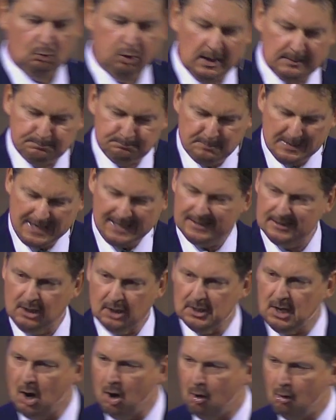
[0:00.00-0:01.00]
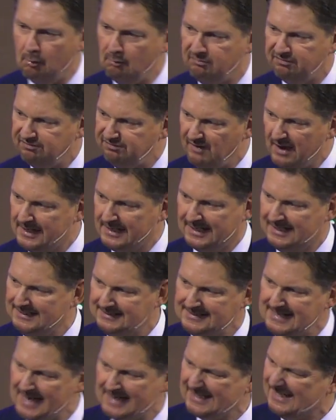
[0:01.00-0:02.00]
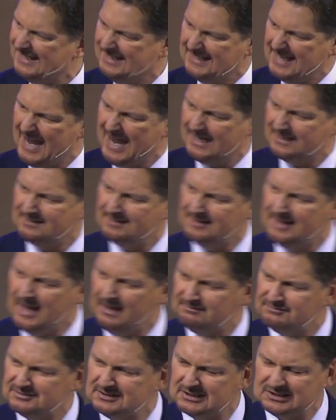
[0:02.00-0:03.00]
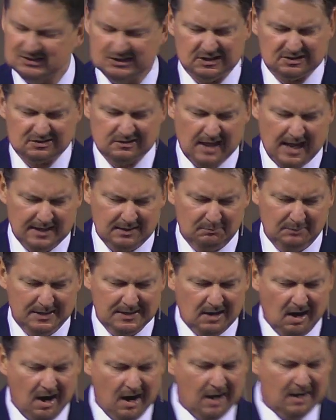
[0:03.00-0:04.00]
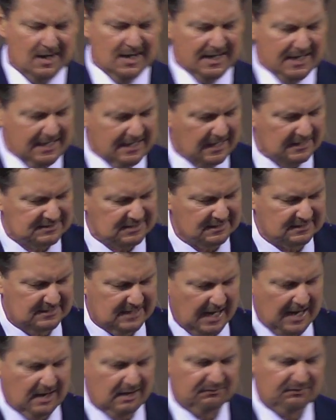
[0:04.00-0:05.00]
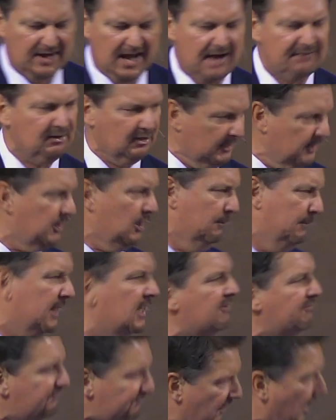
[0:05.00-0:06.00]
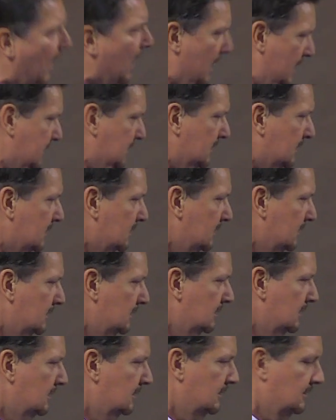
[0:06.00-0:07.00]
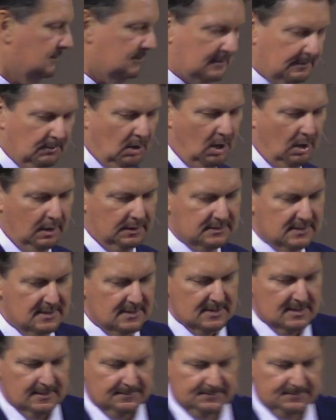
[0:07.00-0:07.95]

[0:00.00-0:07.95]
Quit being an old fuddy-duddy. God loves us just like we are. He doesn't care if we have a little bit of fun. Come on.